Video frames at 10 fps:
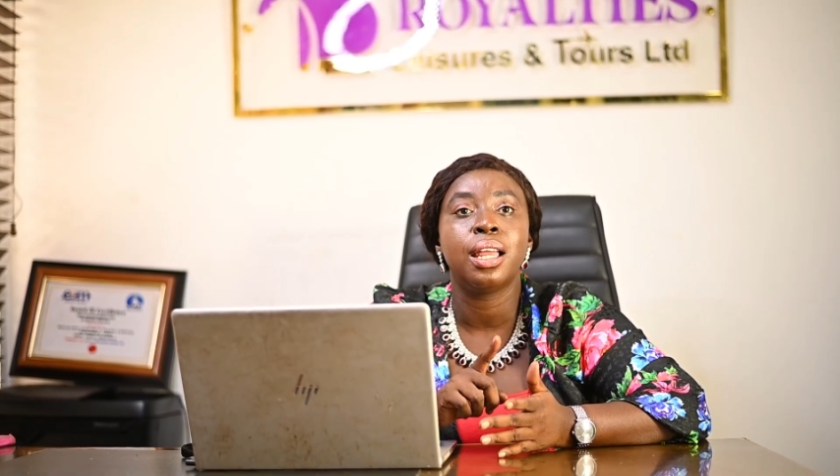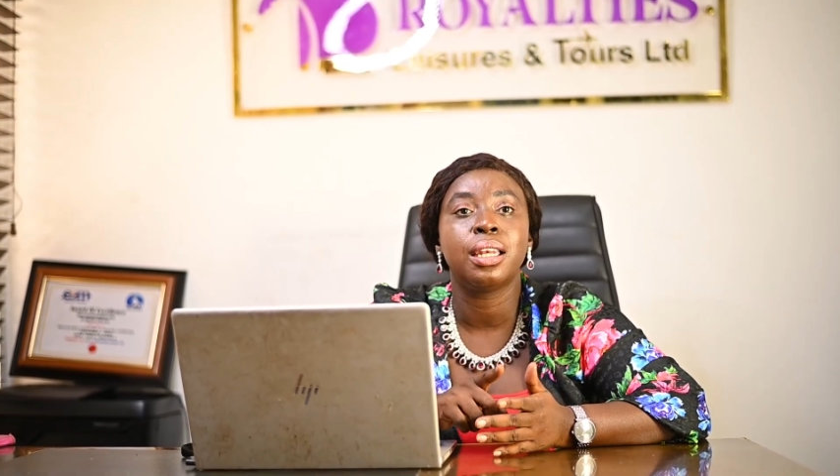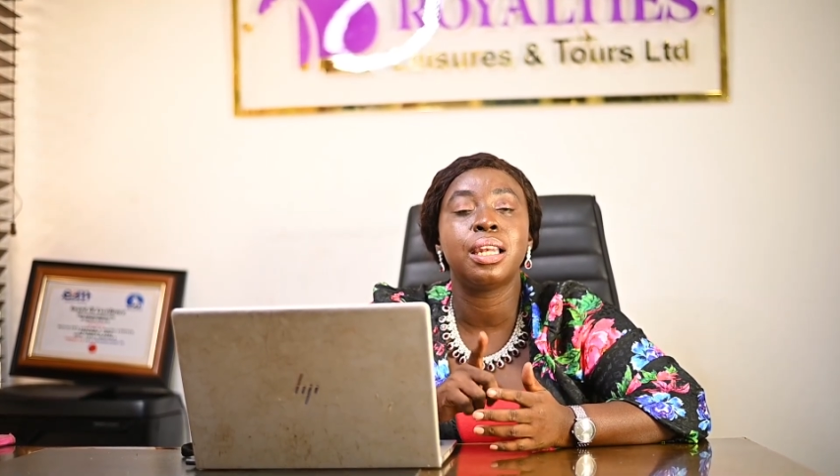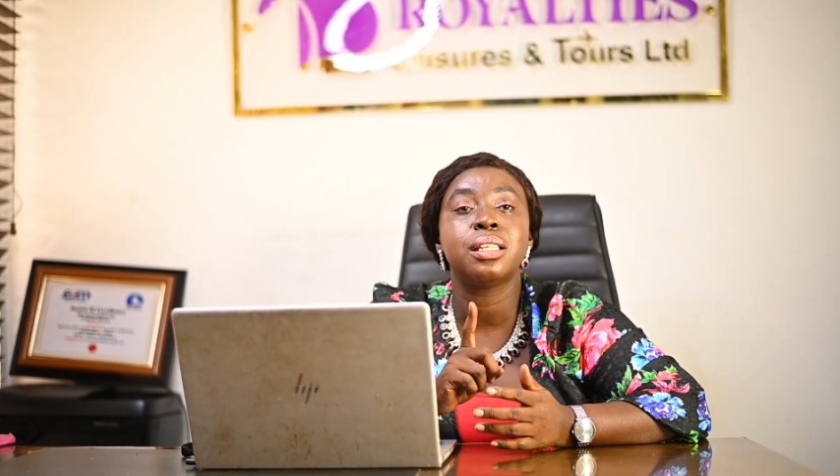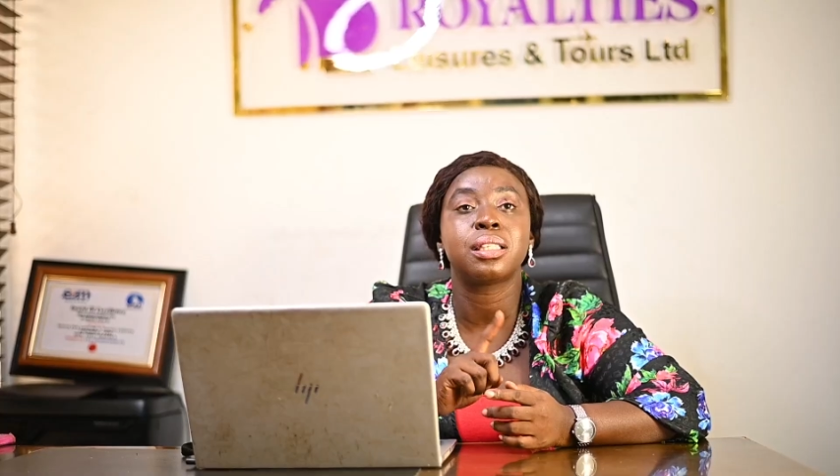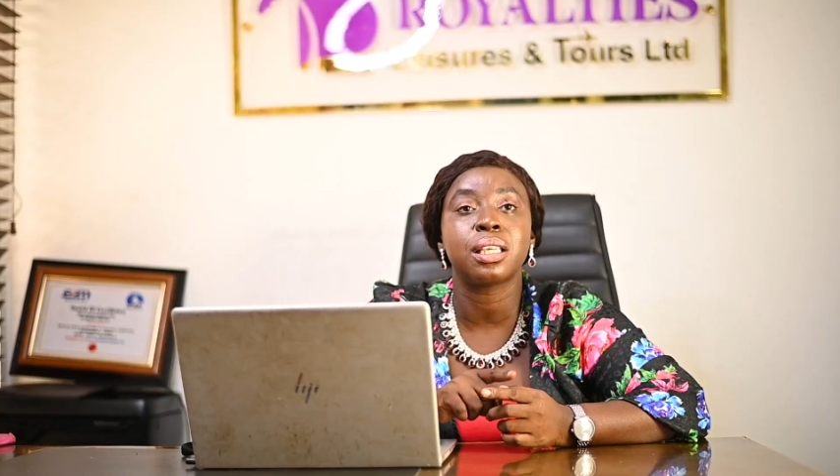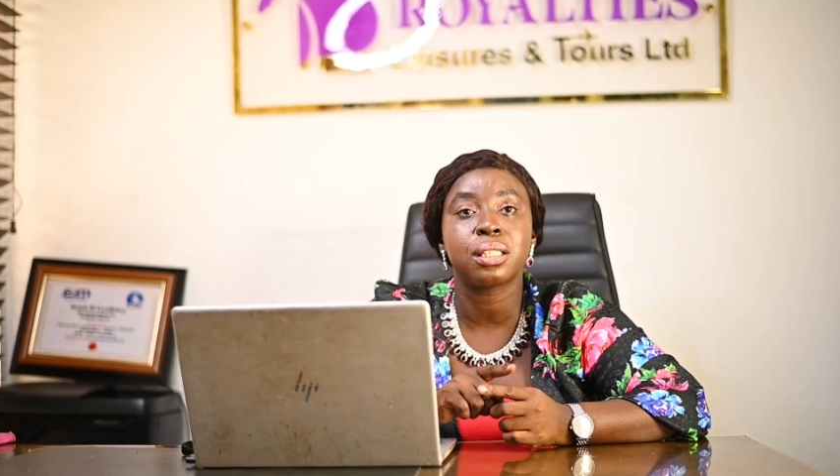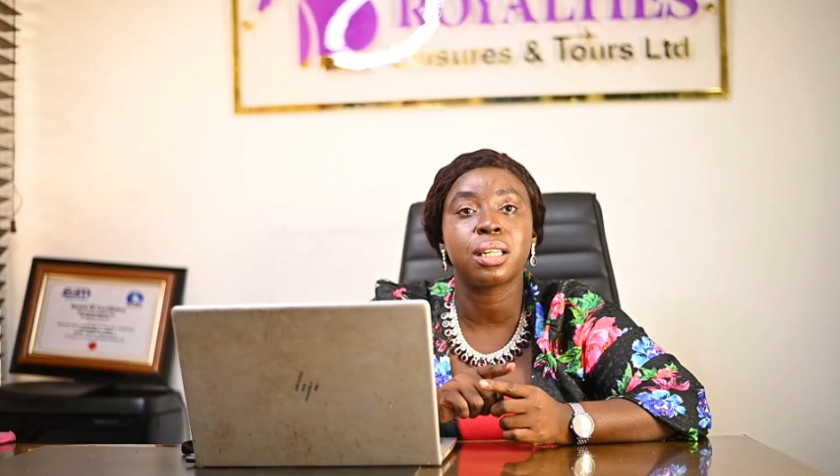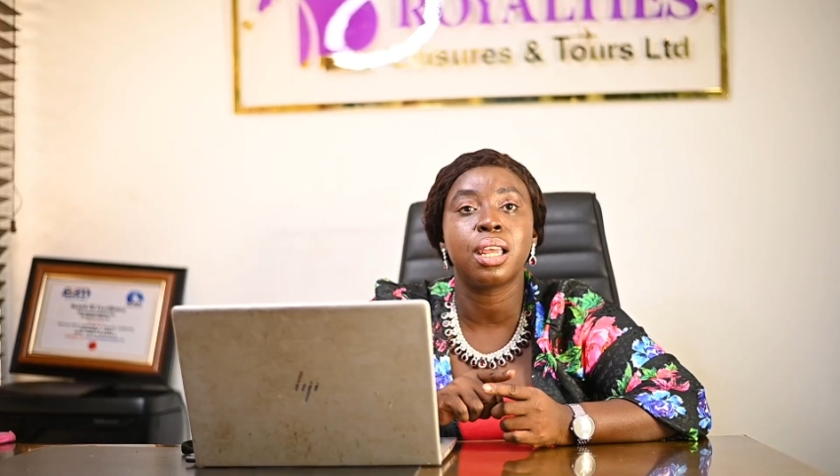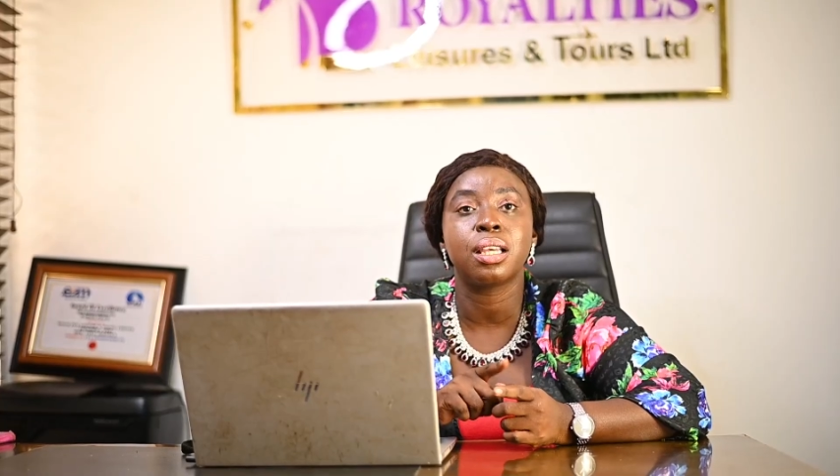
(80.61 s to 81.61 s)
then the
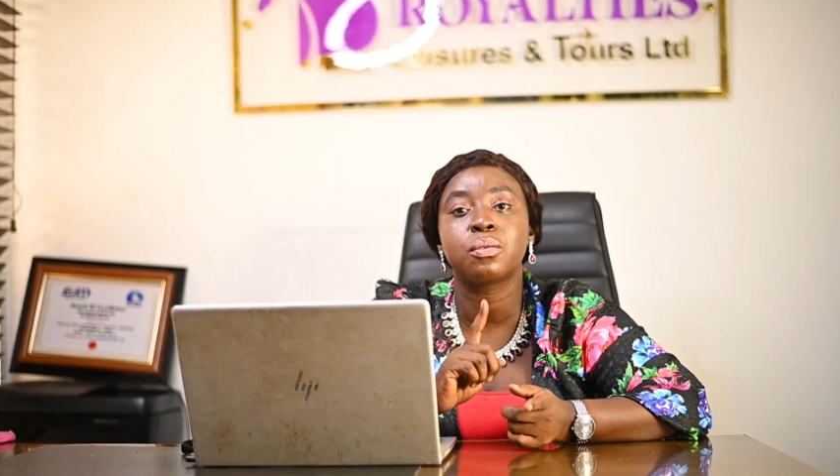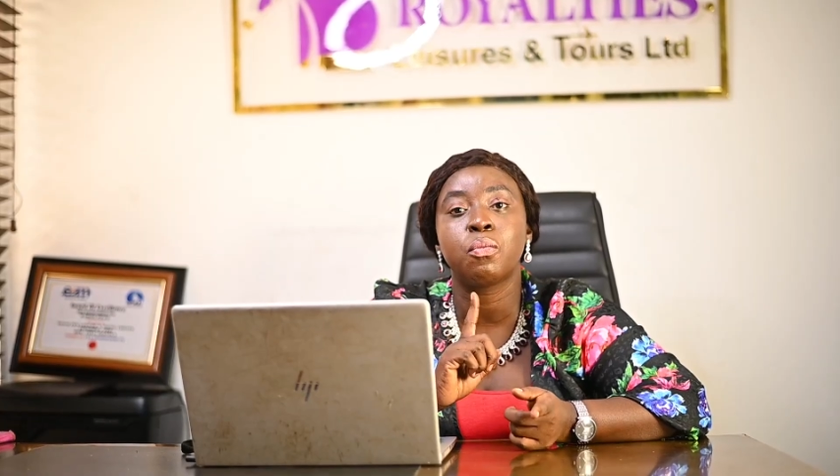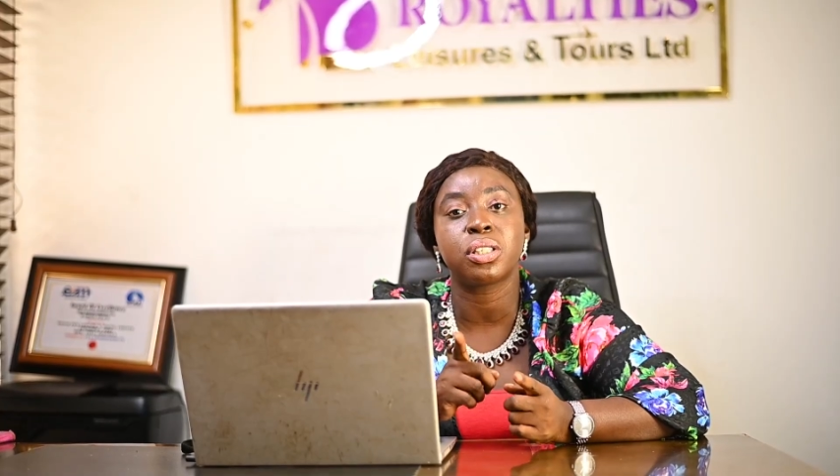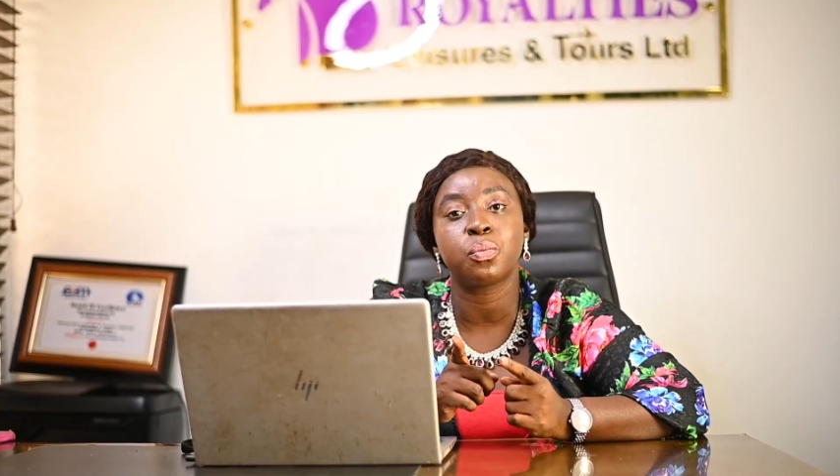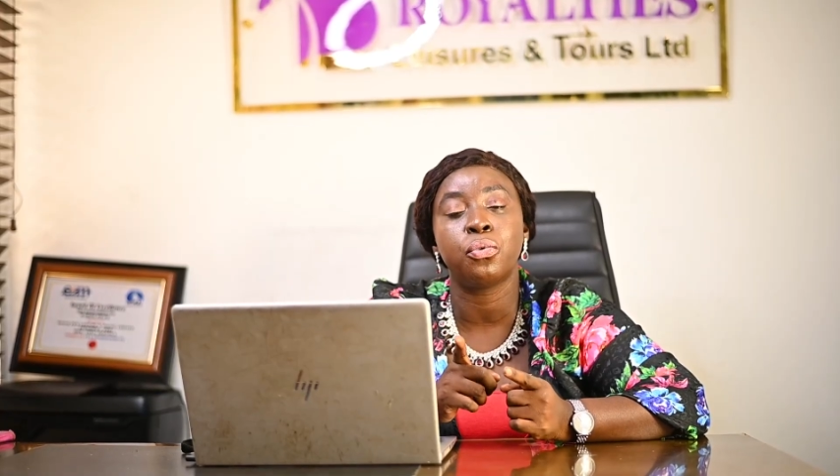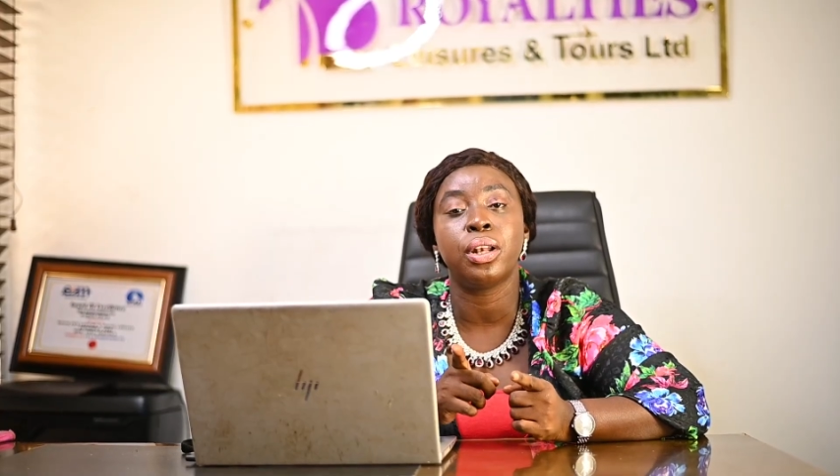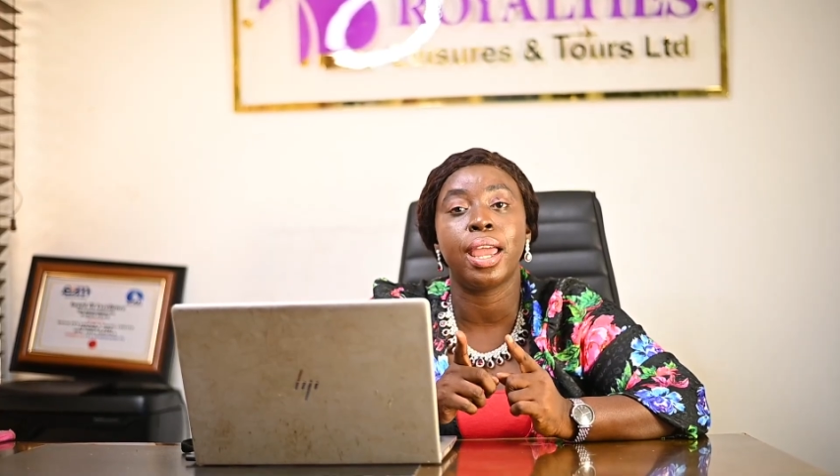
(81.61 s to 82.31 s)
60 days multiple